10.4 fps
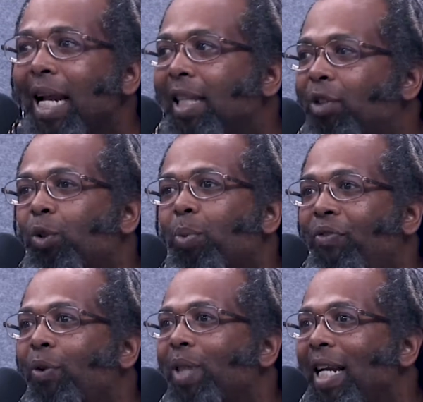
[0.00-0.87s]
Yeah, this was
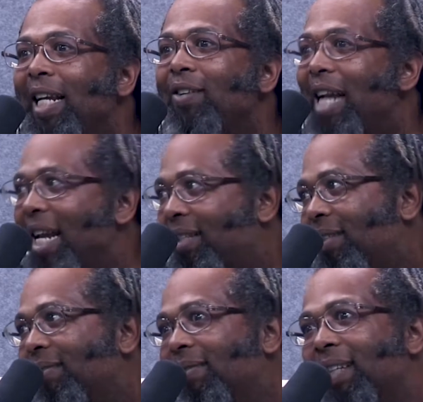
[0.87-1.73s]
before the internet
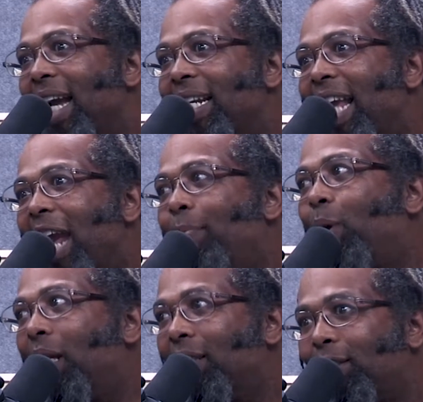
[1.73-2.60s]
and
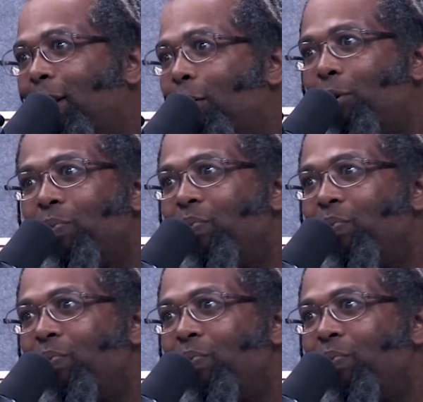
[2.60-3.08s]
cable, and so